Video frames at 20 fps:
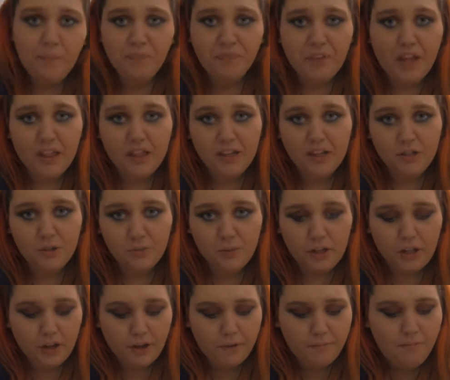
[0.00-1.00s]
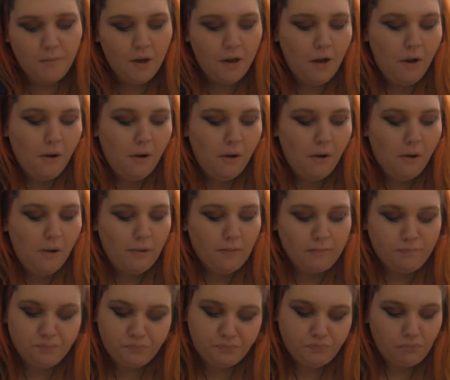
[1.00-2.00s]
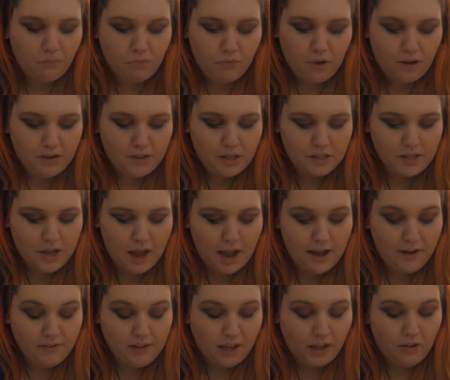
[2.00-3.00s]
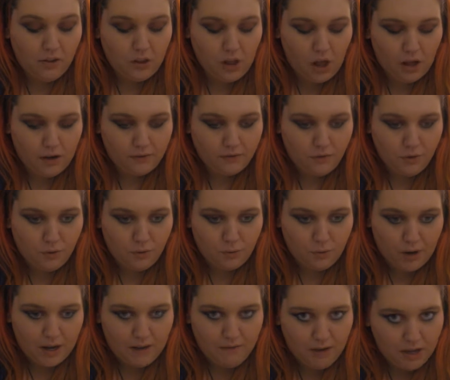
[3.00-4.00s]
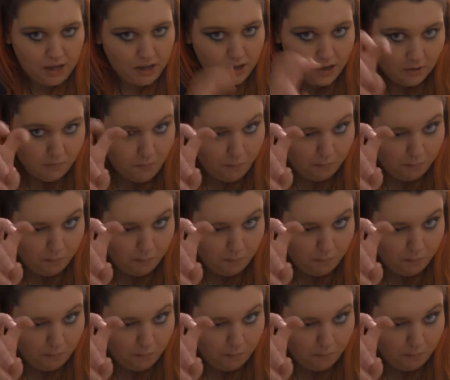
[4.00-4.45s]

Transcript: I think it's really good. It doesn't have like a lot of gravy